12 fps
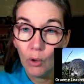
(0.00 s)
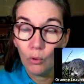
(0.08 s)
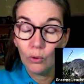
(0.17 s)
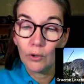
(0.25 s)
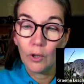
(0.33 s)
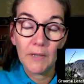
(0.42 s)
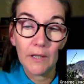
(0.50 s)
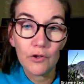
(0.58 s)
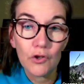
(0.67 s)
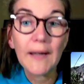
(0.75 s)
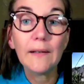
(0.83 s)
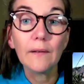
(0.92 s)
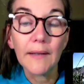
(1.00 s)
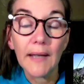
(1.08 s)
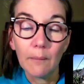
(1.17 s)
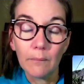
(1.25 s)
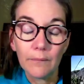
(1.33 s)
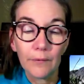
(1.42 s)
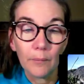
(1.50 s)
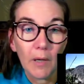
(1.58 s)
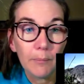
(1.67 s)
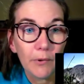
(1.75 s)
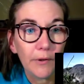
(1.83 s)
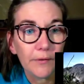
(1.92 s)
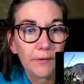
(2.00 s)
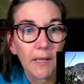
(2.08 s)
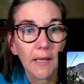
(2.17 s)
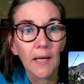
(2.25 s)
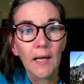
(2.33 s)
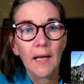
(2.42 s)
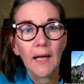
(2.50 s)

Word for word: Paul got me a trail cam for my birthday,